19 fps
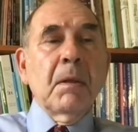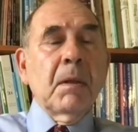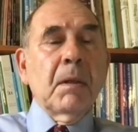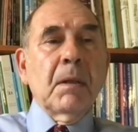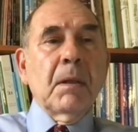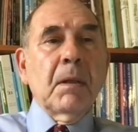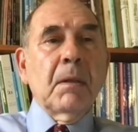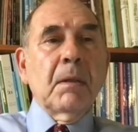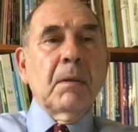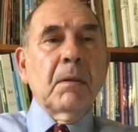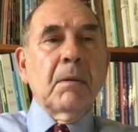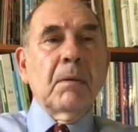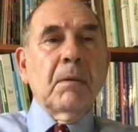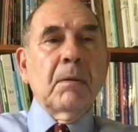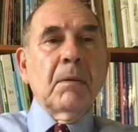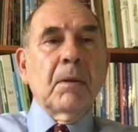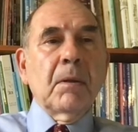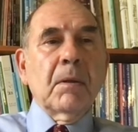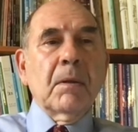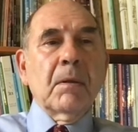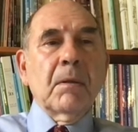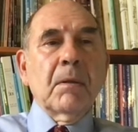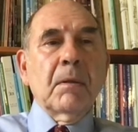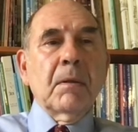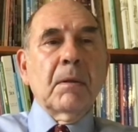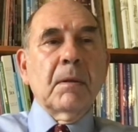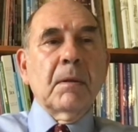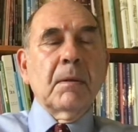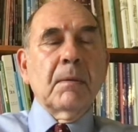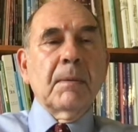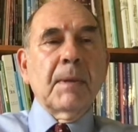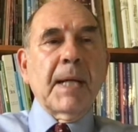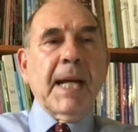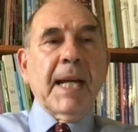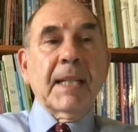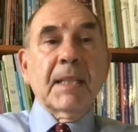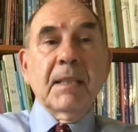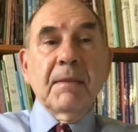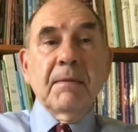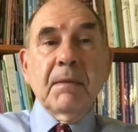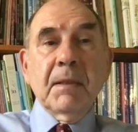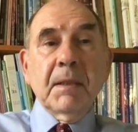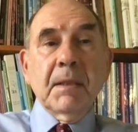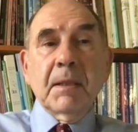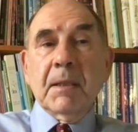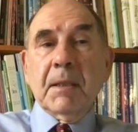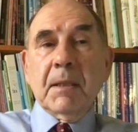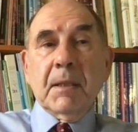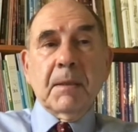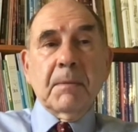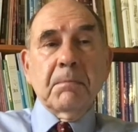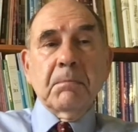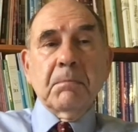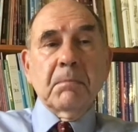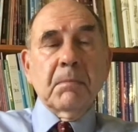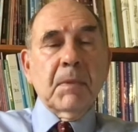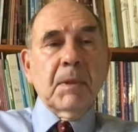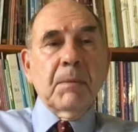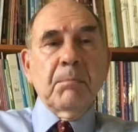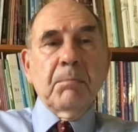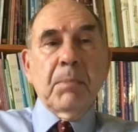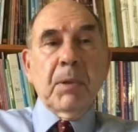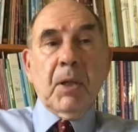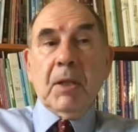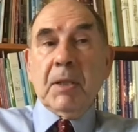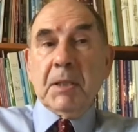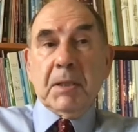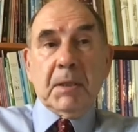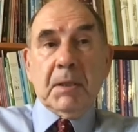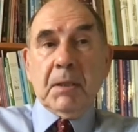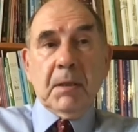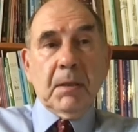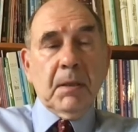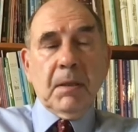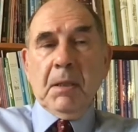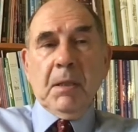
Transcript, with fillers: uh, or, or, uh, actively um, uh, blocked